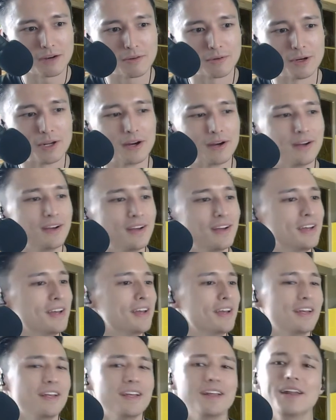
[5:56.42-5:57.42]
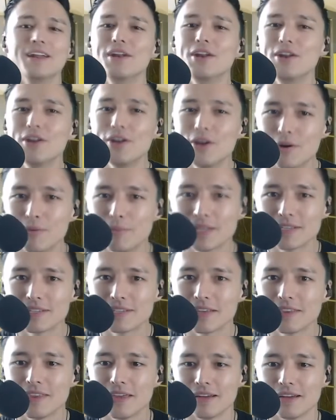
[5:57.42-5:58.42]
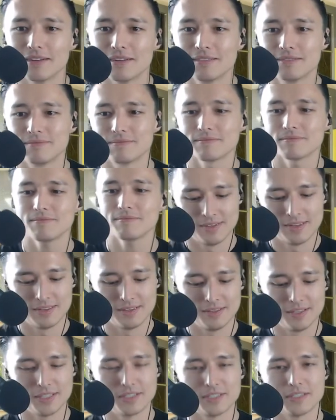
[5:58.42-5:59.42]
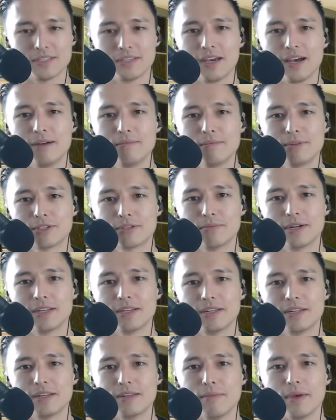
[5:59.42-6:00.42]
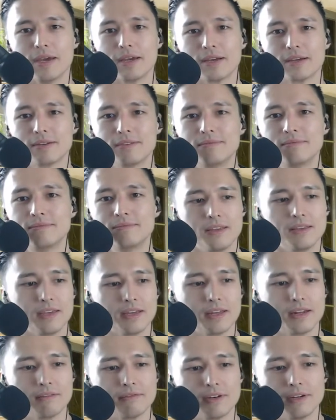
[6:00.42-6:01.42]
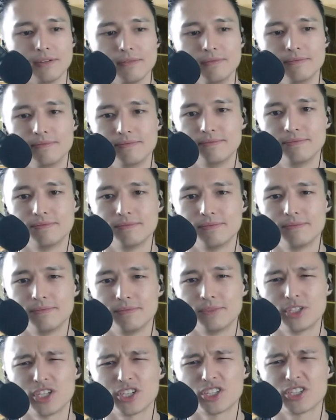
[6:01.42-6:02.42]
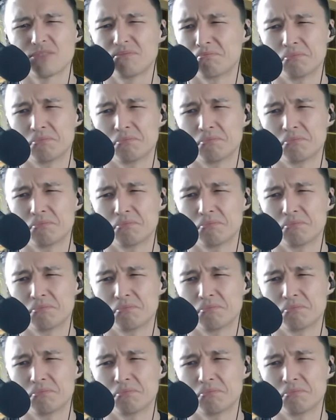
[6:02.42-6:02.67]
covered here. Nobody said that. Let's see. How much money did he make in the NFL? Just